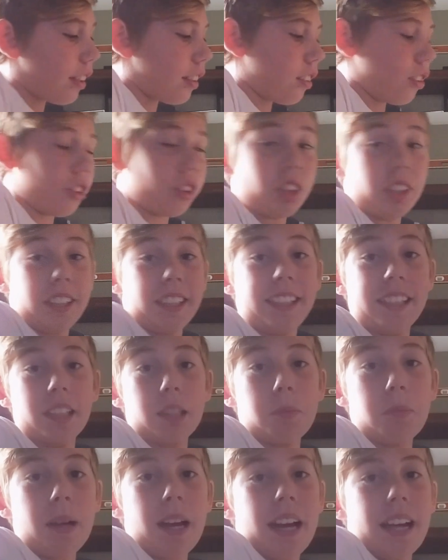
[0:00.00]
There's the
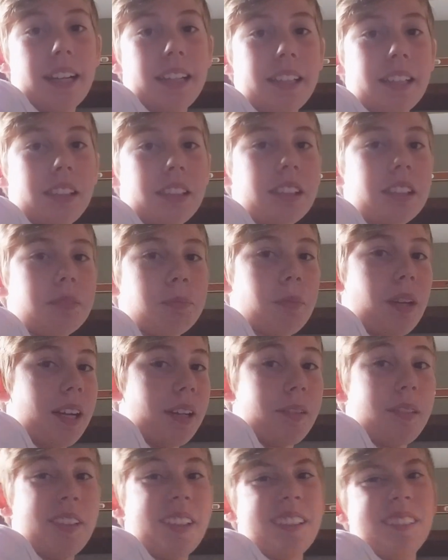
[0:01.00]
ear padding.
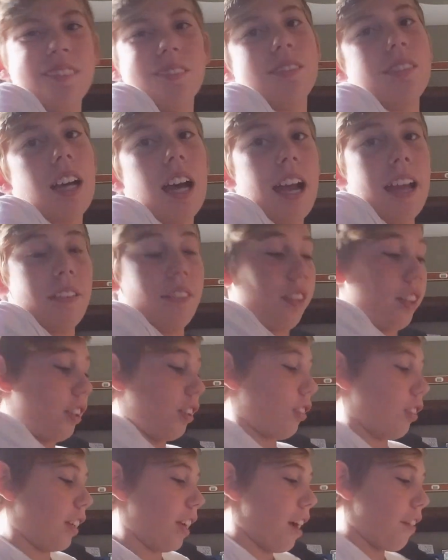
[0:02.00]
Like I
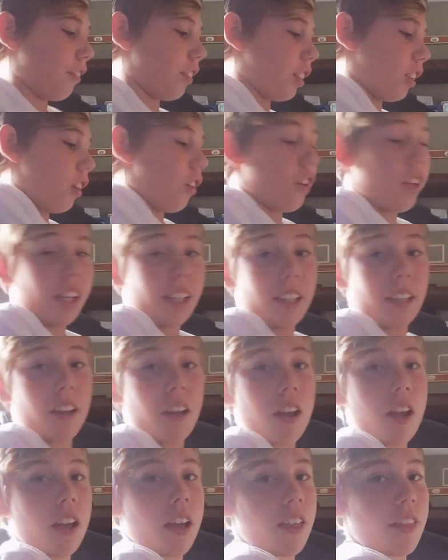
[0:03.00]
literally have to go like
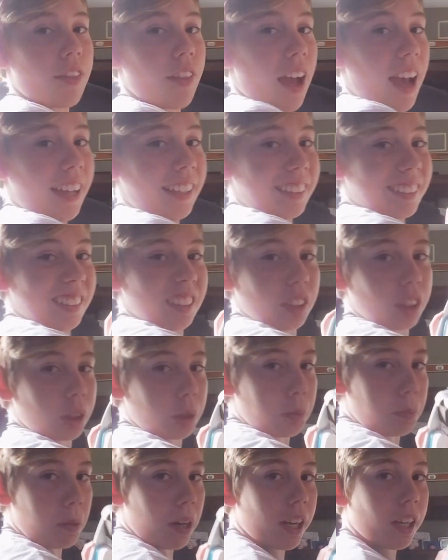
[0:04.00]
that and
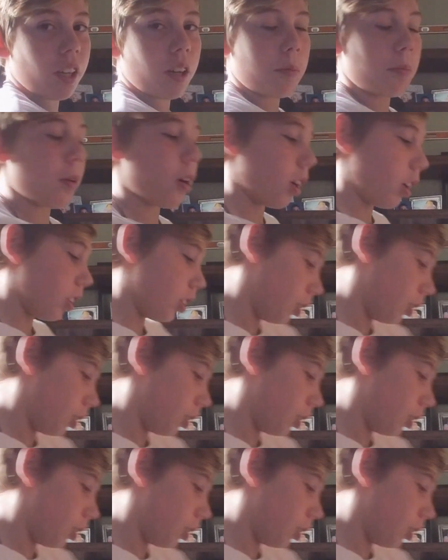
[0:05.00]
spread it apart to